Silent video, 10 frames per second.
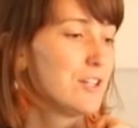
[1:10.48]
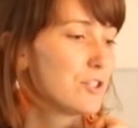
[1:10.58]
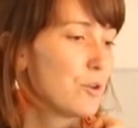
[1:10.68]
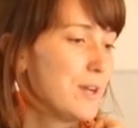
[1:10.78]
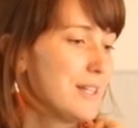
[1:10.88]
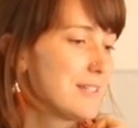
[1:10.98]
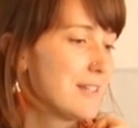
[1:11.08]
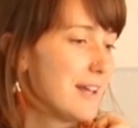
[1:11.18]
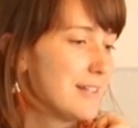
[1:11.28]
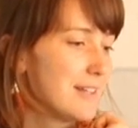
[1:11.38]
So what it
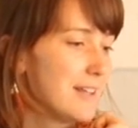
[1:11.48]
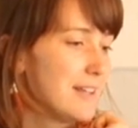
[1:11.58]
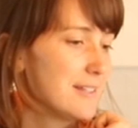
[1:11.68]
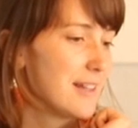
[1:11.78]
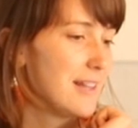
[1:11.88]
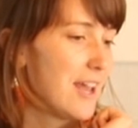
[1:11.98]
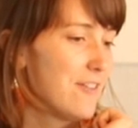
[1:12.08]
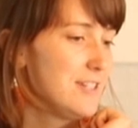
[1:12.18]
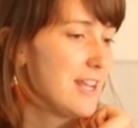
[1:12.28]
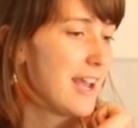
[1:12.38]
says is that the
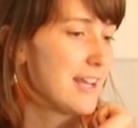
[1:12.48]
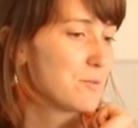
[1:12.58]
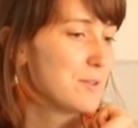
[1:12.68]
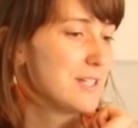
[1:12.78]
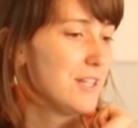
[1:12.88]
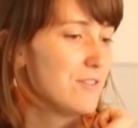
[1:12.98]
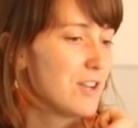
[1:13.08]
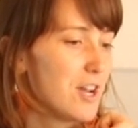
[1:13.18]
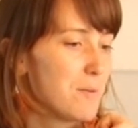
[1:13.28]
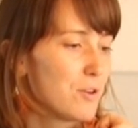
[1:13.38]
FDA has received a
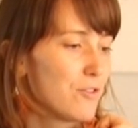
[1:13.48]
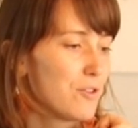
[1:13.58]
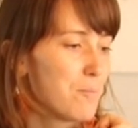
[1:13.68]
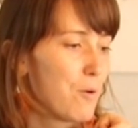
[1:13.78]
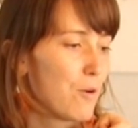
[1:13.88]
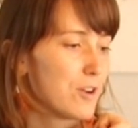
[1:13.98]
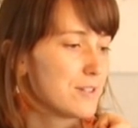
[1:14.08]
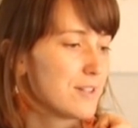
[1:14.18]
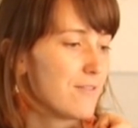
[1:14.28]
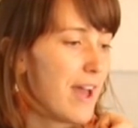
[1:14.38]
number of
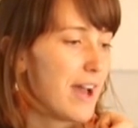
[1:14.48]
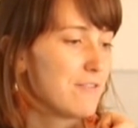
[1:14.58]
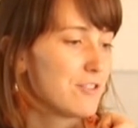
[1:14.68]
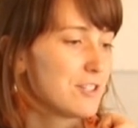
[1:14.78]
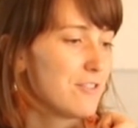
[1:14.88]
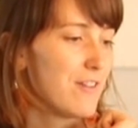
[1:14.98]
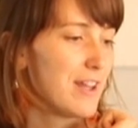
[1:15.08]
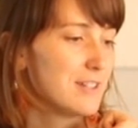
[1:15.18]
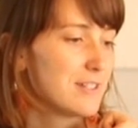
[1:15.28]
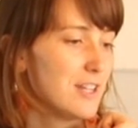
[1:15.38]
reports of adverse
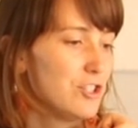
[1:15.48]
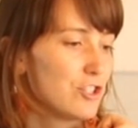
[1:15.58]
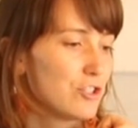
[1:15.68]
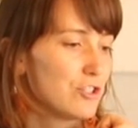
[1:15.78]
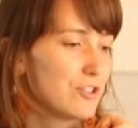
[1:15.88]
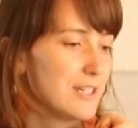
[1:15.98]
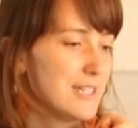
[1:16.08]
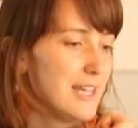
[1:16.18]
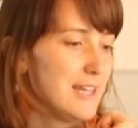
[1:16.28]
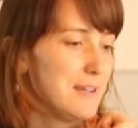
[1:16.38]
events in children
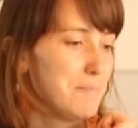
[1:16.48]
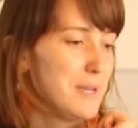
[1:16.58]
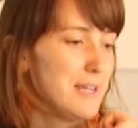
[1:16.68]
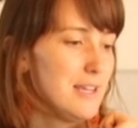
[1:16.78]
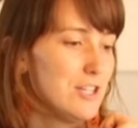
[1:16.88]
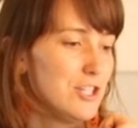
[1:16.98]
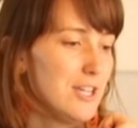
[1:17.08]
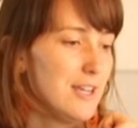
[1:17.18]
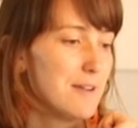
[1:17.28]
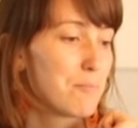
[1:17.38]
taking
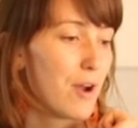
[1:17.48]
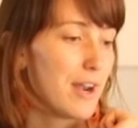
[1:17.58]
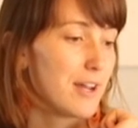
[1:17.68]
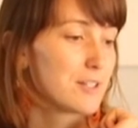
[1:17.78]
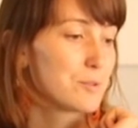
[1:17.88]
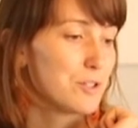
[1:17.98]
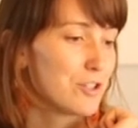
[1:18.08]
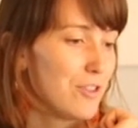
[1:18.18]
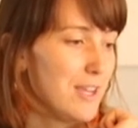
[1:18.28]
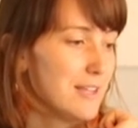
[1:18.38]
PEG products, which
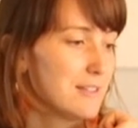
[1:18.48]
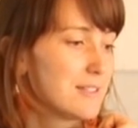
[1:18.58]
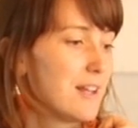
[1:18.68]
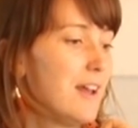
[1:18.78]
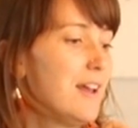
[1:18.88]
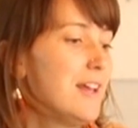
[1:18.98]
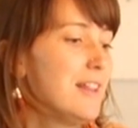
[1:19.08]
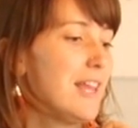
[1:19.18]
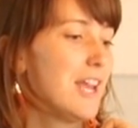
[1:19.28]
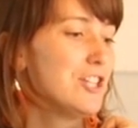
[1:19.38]
are these.
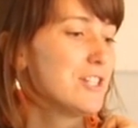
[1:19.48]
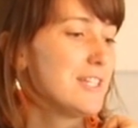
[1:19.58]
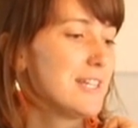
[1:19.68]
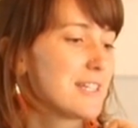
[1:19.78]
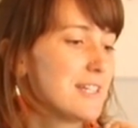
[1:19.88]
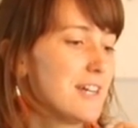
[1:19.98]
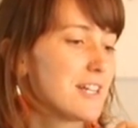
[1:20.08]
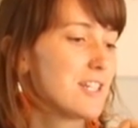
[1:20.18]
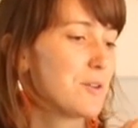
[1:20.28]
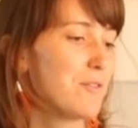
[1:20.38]
The agency has
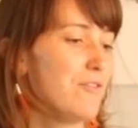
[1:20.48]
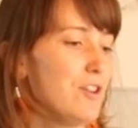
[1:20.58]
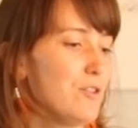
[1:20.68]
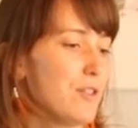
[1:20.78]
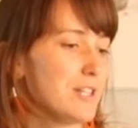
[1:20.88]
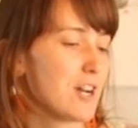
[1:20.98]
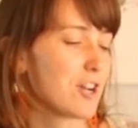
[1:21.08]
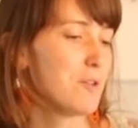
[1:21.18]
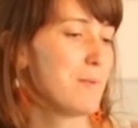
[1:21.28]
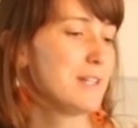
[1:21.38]
conducted a review that
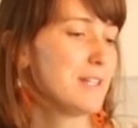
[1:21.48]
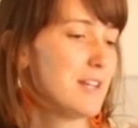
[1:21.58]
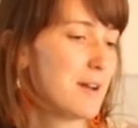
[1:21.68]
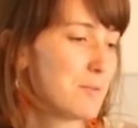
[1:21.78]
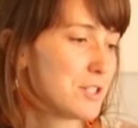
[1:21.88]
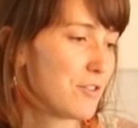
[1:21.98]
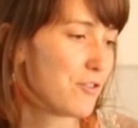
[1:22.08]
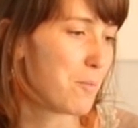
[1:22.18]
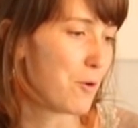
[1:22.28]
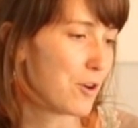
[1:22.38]
documented numbers of
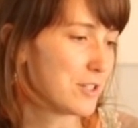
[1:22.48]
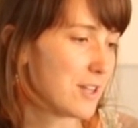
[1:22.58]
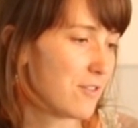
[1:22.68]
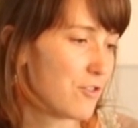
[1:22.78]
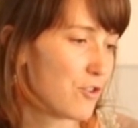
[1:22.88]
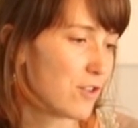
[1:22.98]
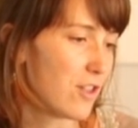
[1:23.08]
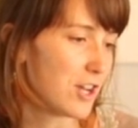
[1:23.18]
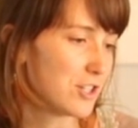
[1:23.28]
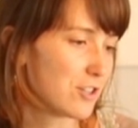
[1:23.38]
reports of
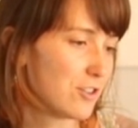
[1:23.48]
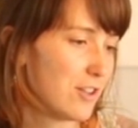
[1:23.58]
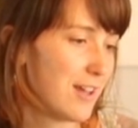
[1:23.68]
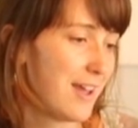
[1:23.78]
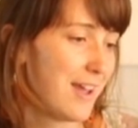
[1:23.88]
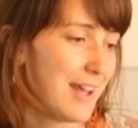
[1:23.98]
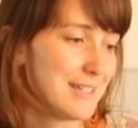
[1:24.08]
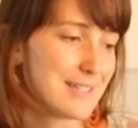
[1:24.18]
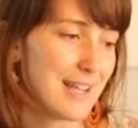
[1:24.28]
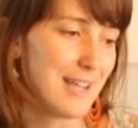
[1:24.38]
neurological
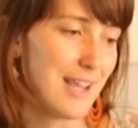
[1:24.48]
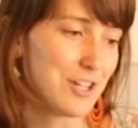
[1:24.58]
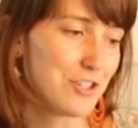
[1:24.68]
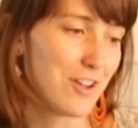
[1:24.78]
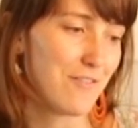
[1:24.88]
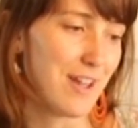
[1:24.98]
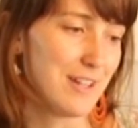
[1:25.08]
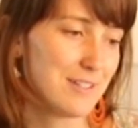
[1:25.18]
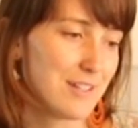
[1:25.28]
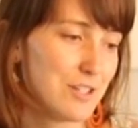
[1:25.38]
and psychiatric
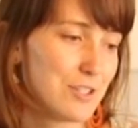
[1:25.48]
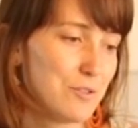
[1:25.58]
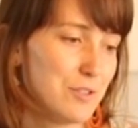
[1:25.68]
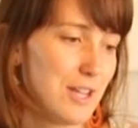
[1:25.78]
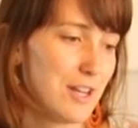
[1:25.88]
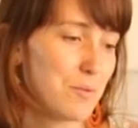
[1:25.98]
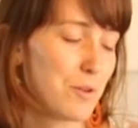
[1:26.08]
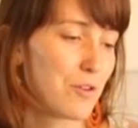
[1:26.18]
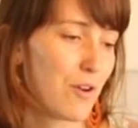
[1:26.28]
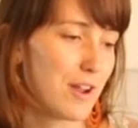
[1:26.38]
events associated
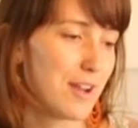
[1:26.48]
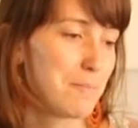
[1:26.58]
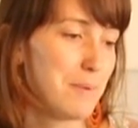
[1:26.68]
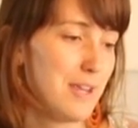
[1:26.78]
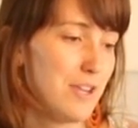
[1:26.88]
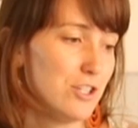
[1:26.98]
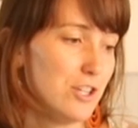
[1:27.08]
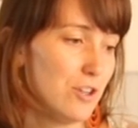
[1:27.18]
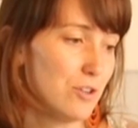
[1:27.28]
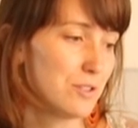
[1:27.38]
with chronic PEG
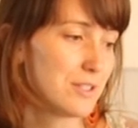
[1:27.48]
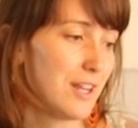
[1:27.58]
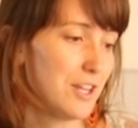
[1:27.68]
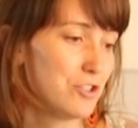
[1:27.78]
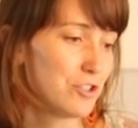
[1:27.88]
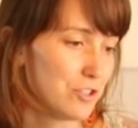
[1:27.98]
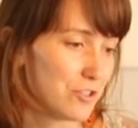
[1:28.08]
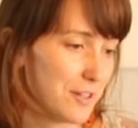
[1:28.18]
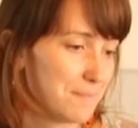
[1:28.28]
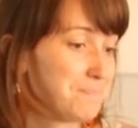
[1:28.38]
use in children.